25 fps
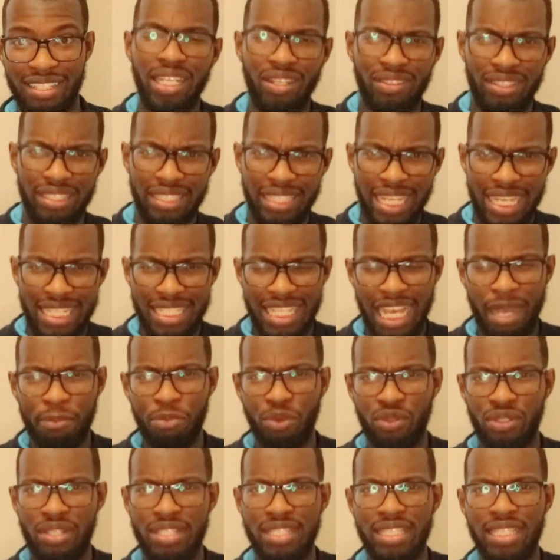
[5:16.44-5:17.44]
Now the next
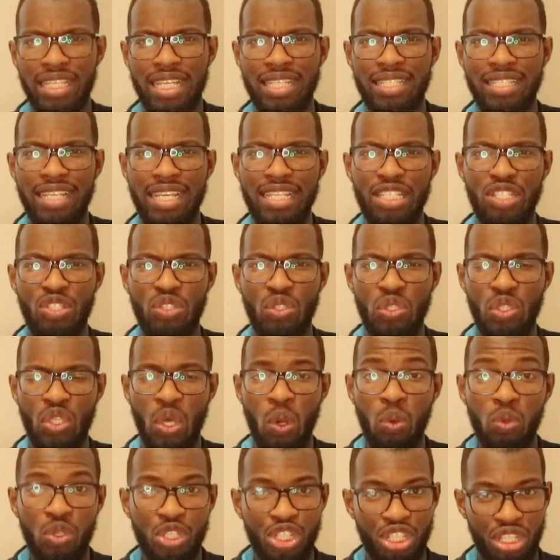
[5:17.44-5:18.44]
app on this list is
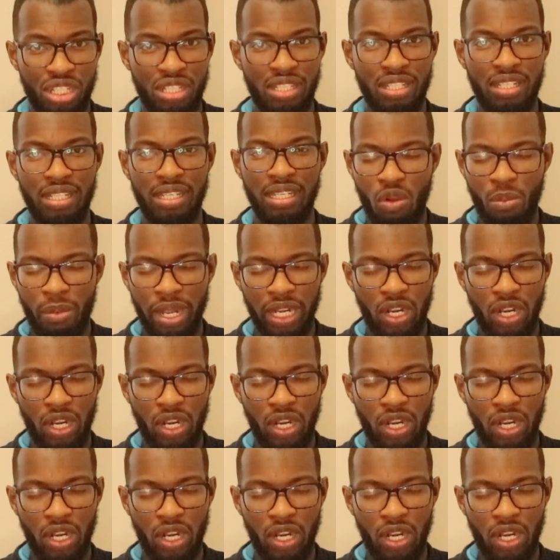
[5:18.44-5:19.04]
Notion. Oh my